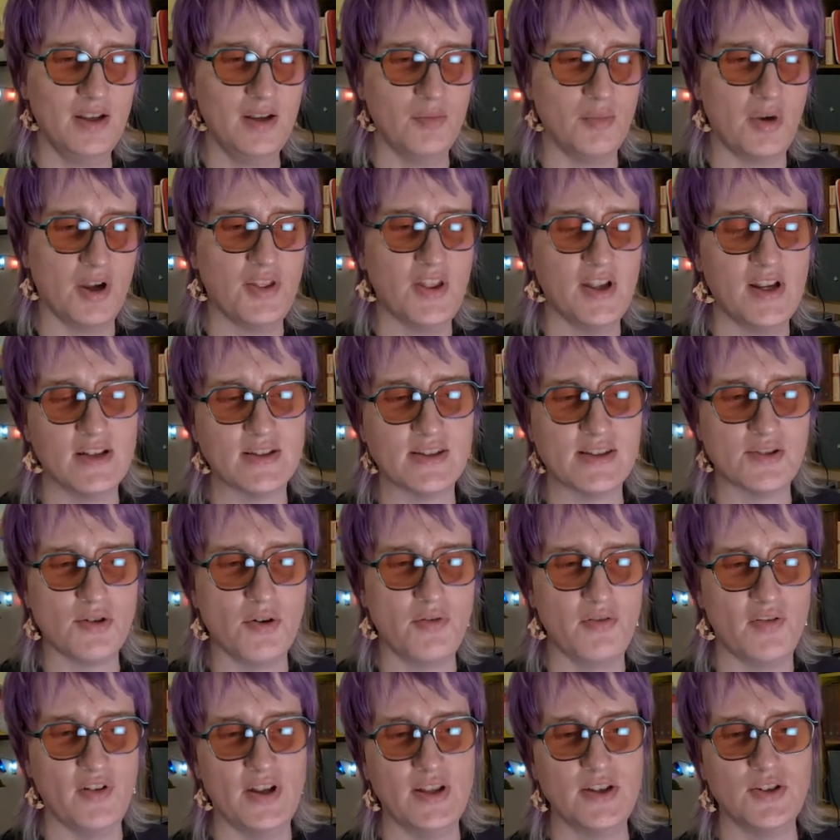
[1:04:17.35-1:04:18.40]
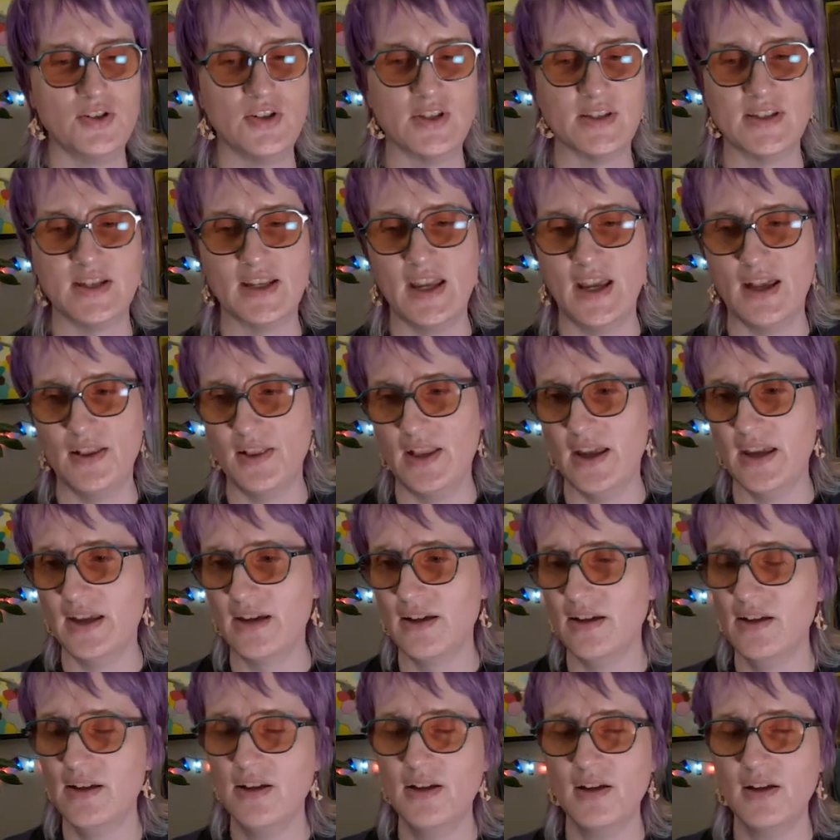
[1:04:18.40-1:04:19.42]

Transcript: But I think it's so fun just to get like